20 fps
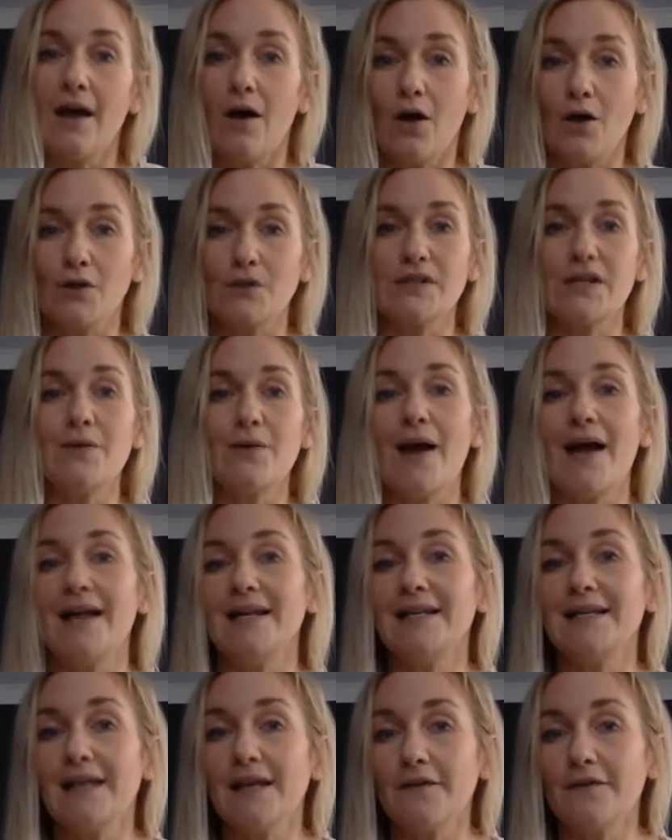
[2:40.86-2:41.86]
Also,
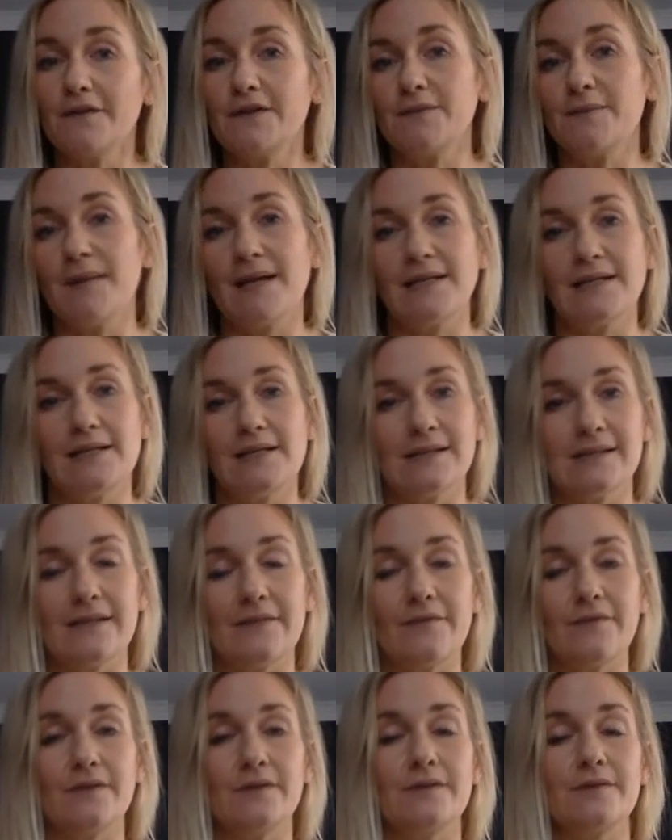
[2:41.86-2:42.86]
any gifts made in the
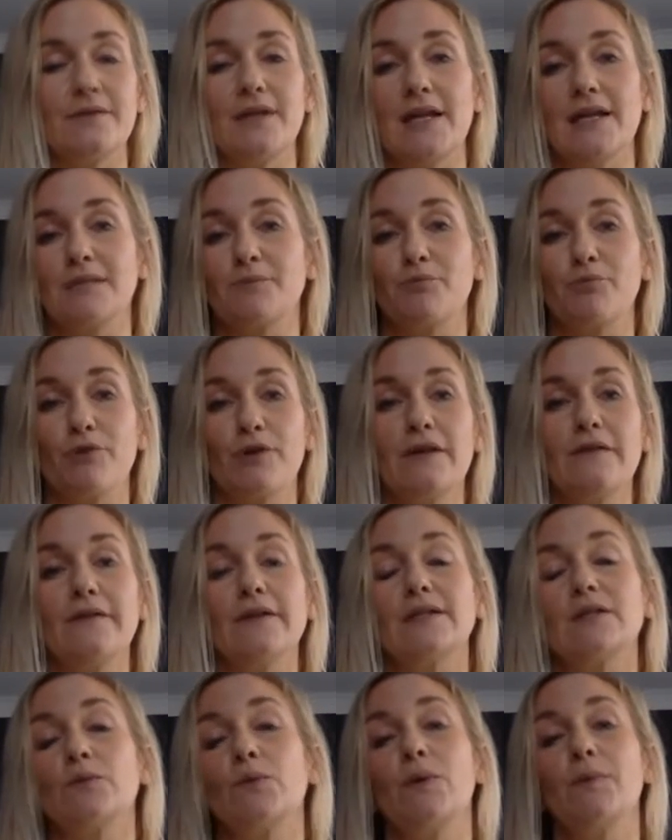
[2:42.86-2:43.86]
7 years
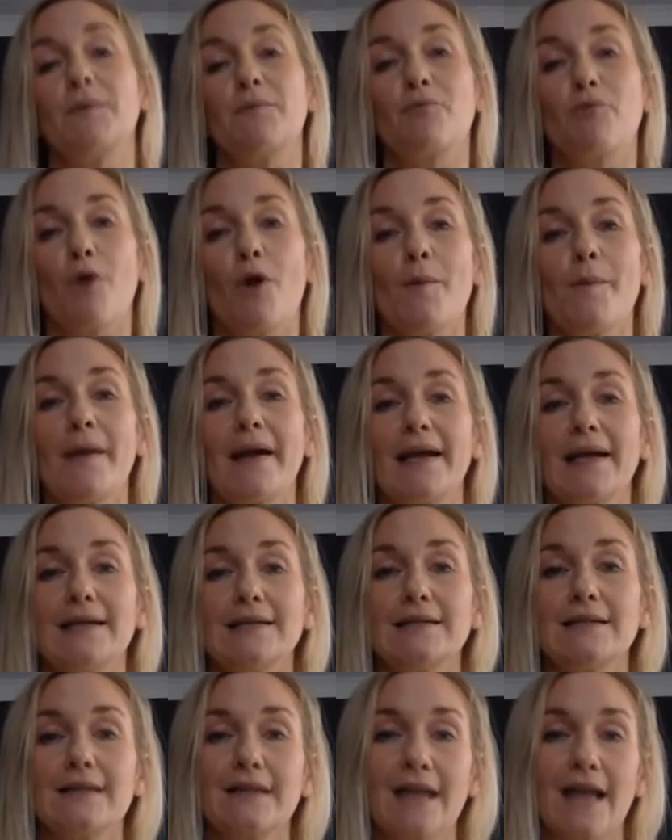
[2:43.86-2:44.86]
previous will be brought back
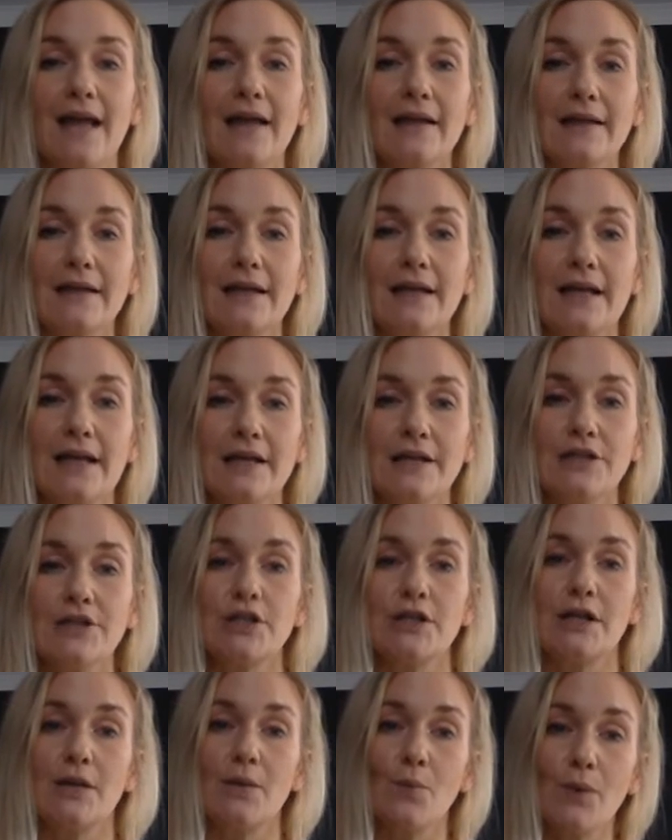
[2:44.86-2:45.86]
into the
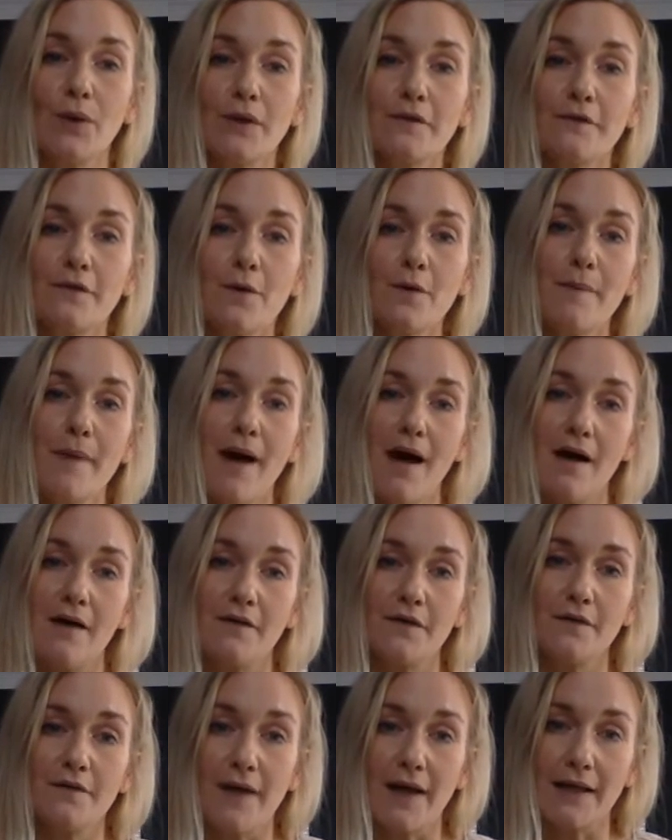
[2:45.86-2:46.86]
calculation and will form part of
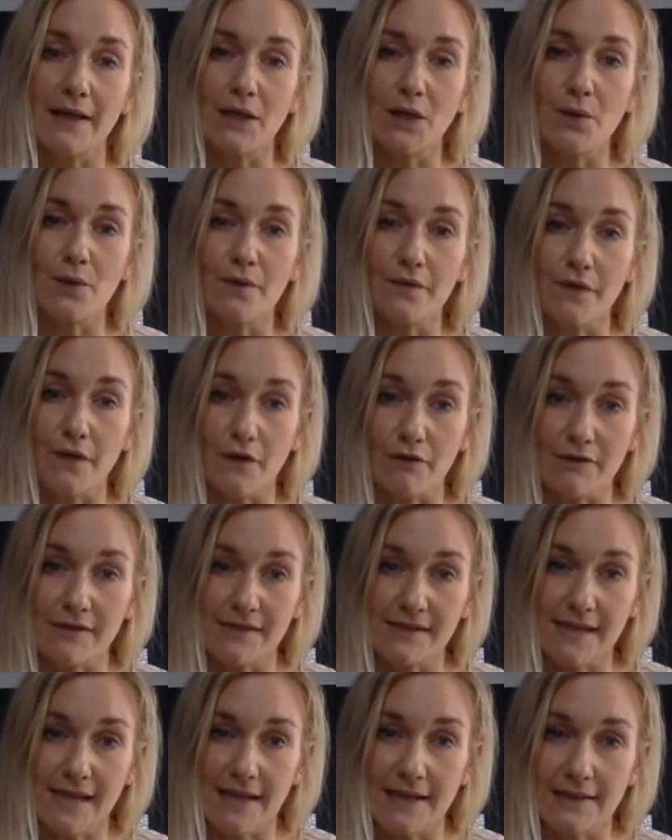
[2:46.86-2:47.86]
the value of your
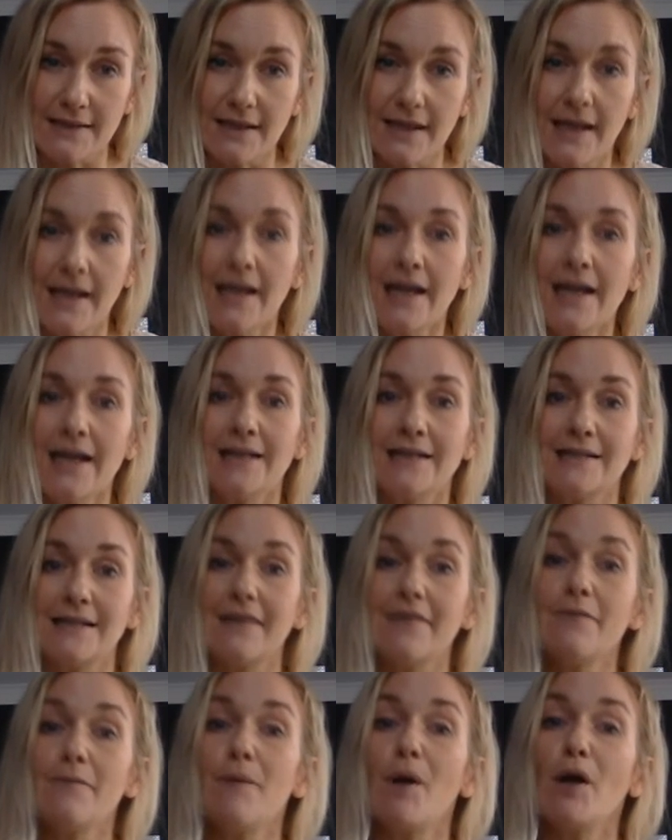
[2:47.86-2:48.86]
estate. It's
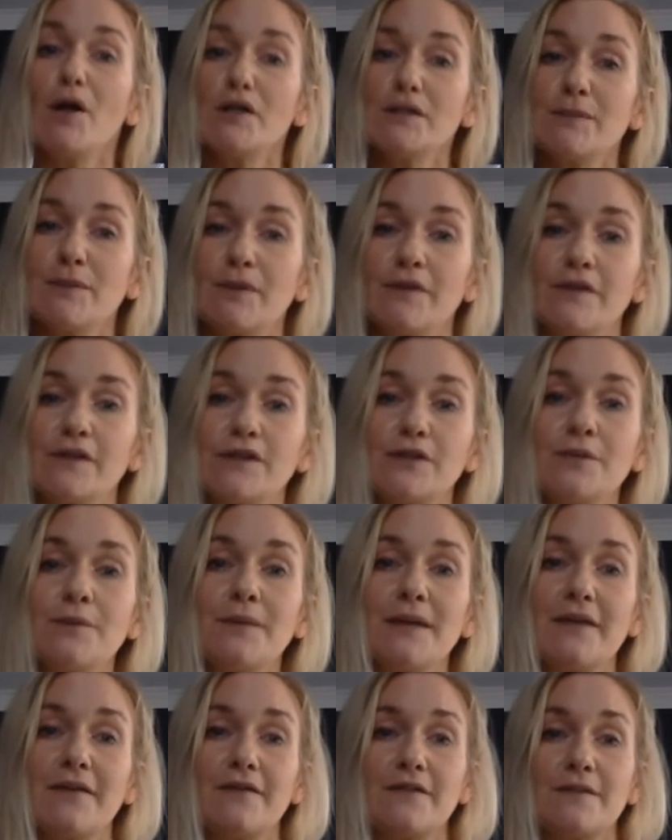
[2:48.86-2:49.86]
even possible for some
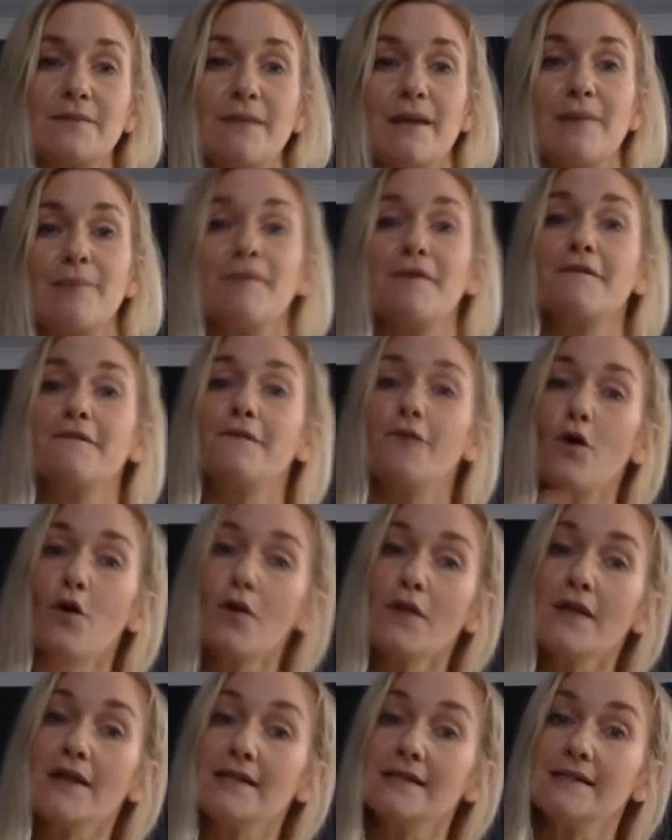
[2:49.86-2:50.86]
gifts made
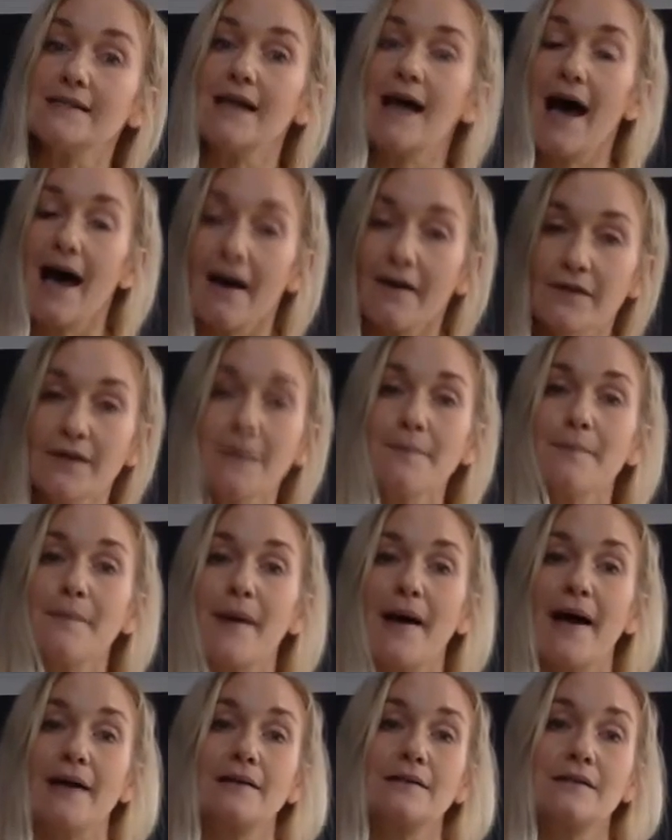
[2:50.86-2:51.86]
before this to have an
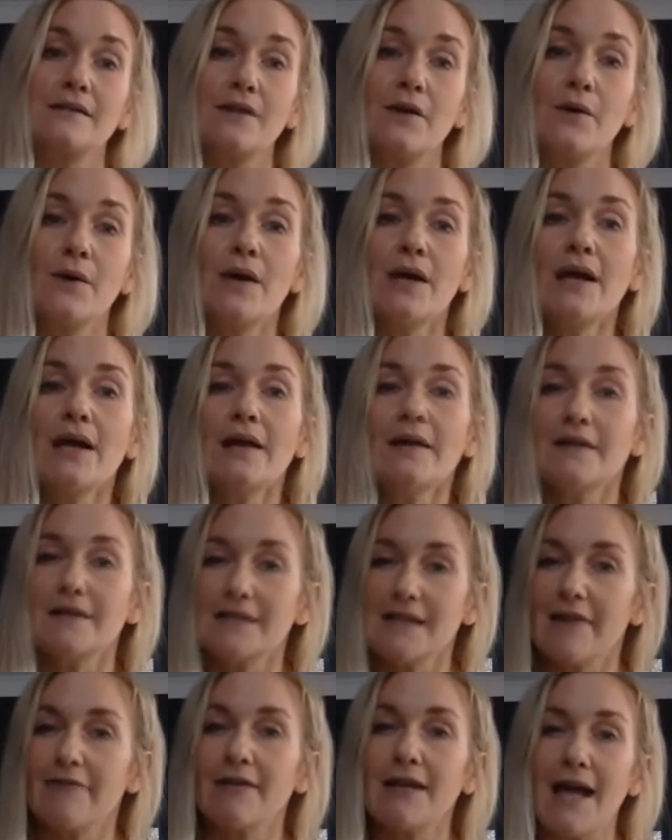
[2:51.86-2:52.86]
impact, so this
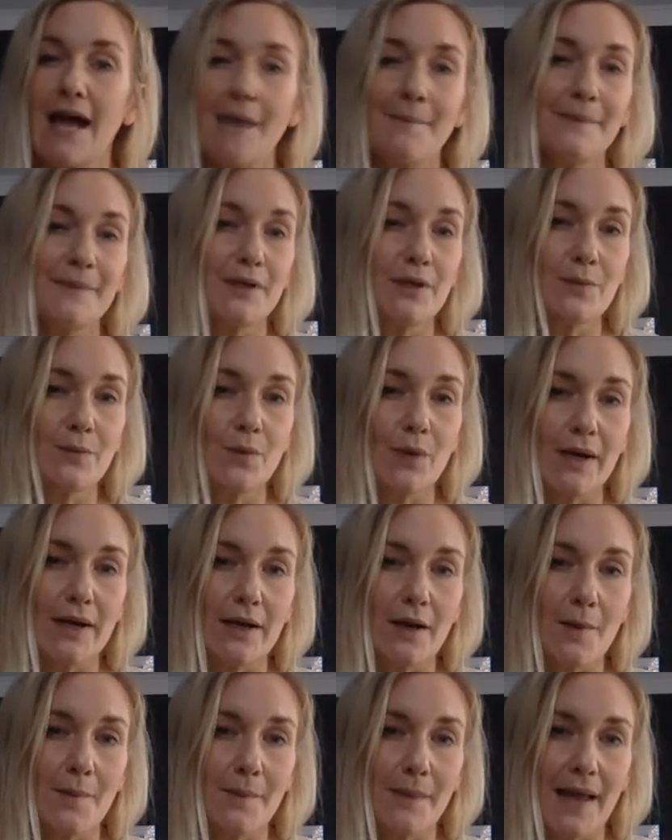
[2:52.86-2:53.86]
area can become quite
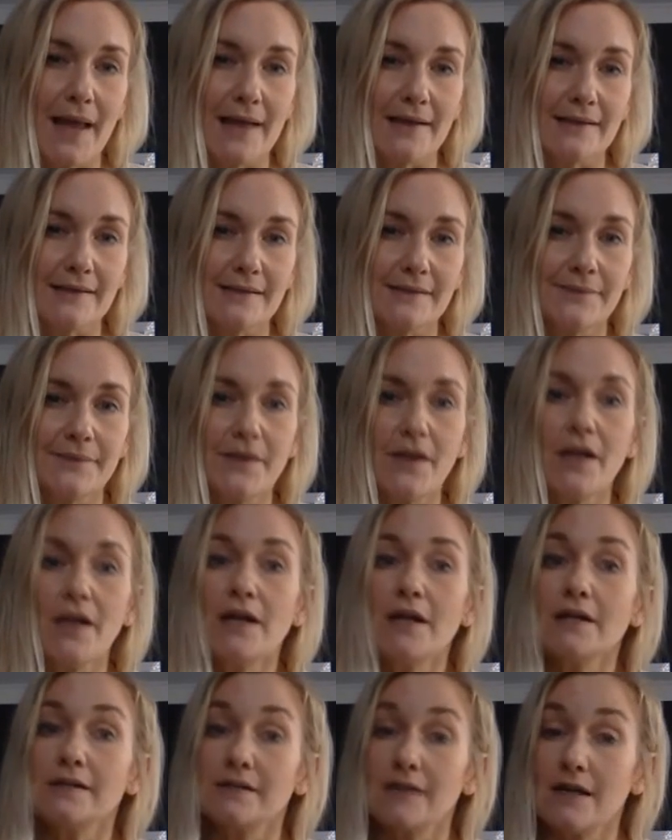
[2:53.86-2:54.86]
complex.
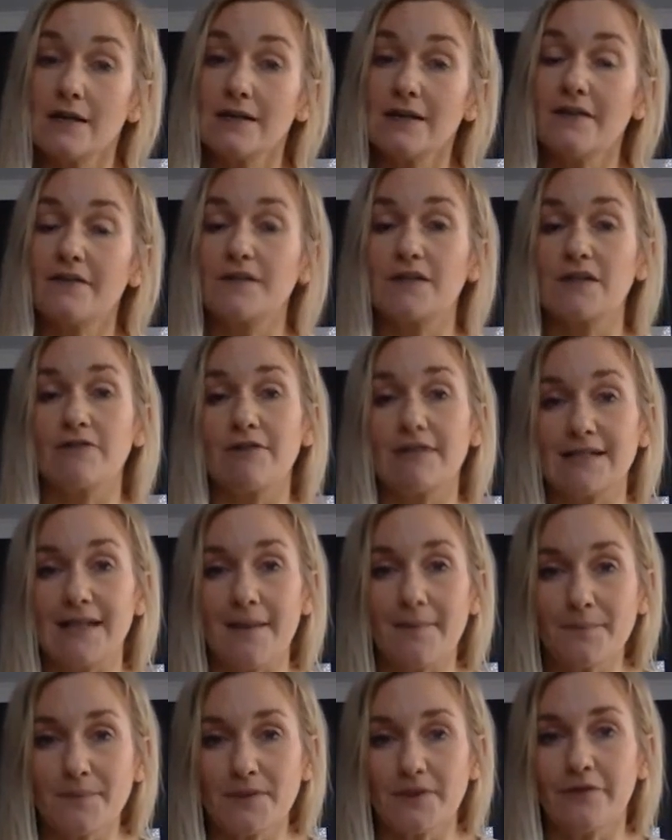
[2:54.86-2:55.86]
Certain gifts are
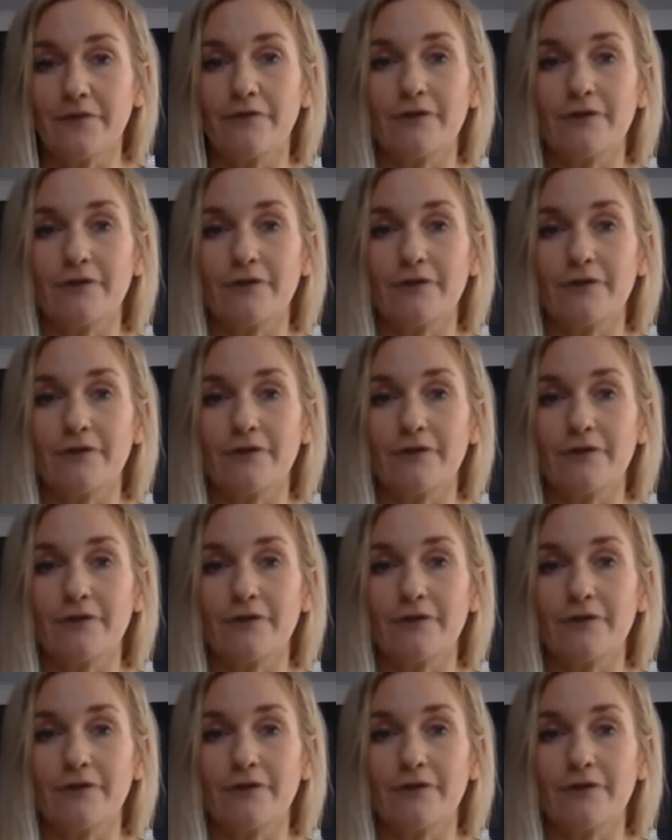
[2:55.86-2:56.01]
exempt.